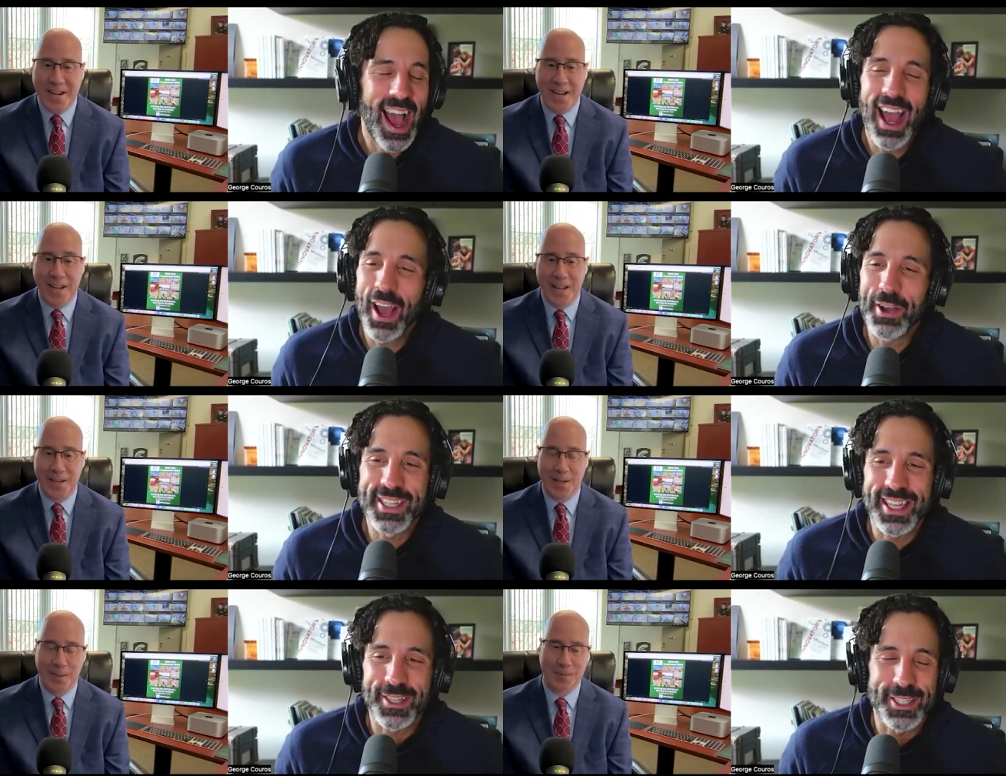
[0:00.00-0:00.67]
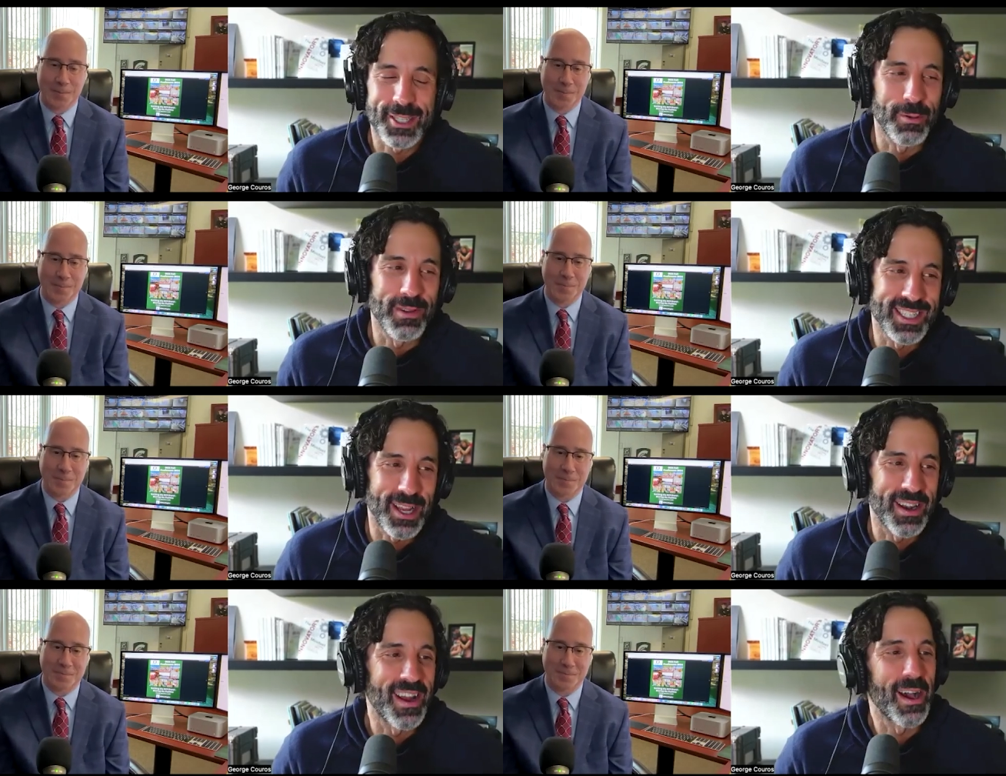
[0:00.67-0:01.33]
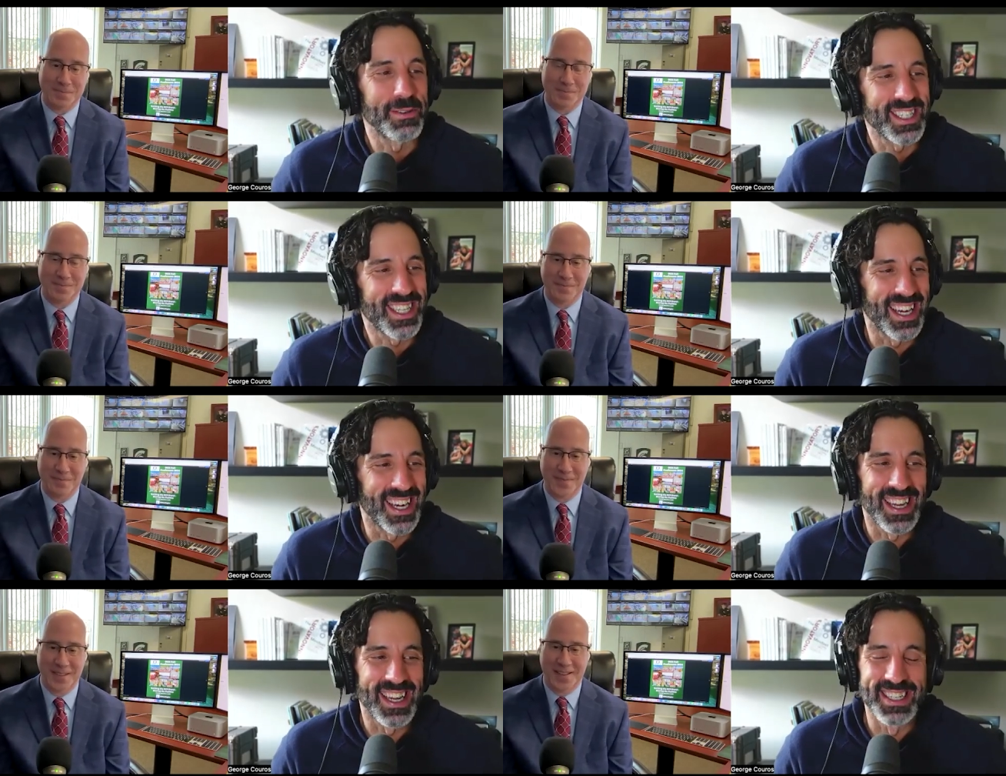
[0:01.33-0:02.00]
Speaker 1: I always get those two mixed up. No, I'm just
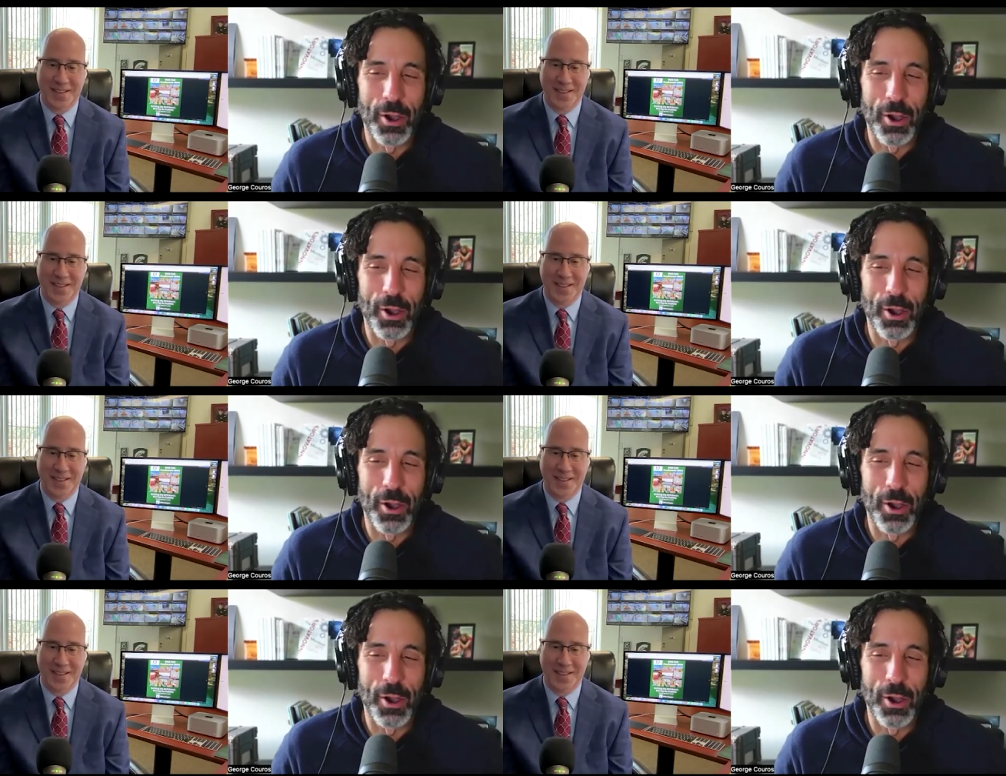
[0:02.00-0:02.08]
kidding.